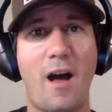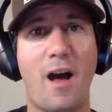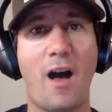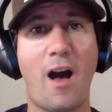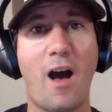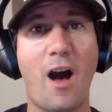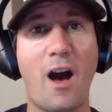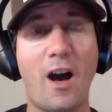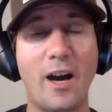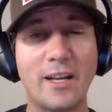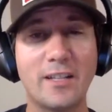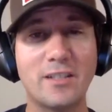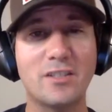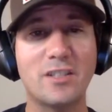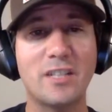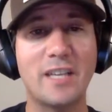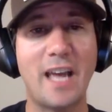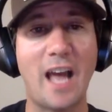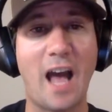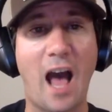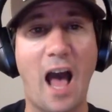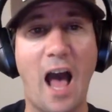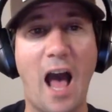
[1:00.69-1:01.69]

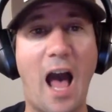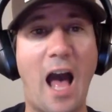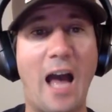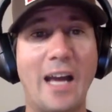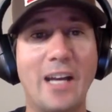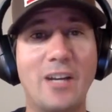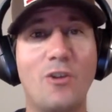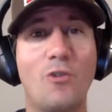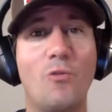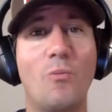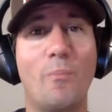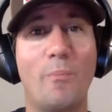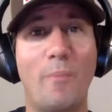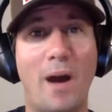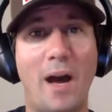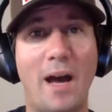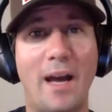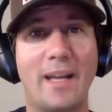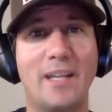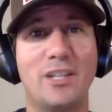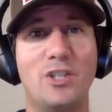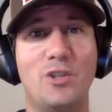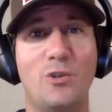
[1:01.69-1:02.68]
Honestly, I don't
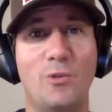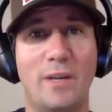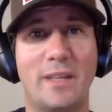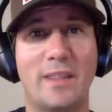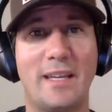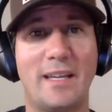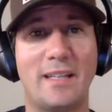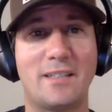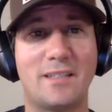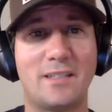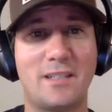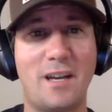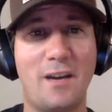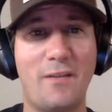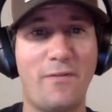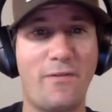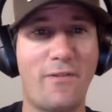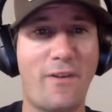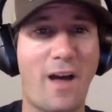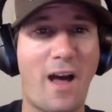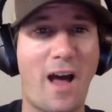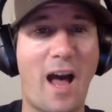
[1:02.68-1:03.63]
mind doing that stuff.